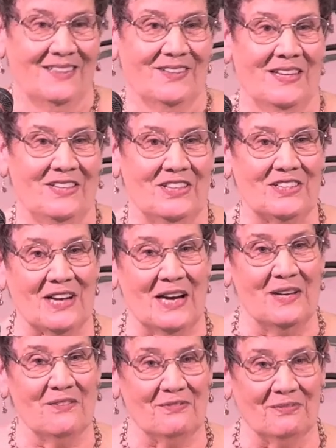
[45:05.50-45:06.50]
that just
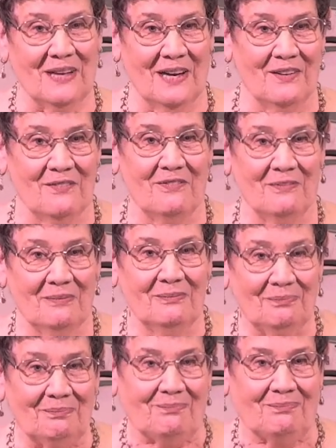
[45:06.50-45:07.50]
kind of
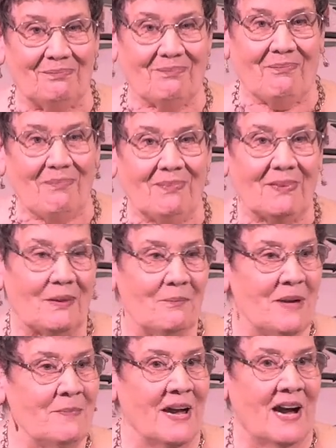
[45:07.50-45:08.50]

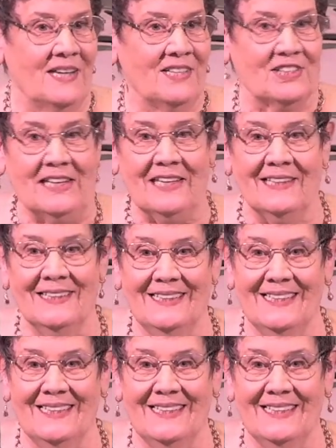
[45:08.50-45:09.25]
made my eyes leak.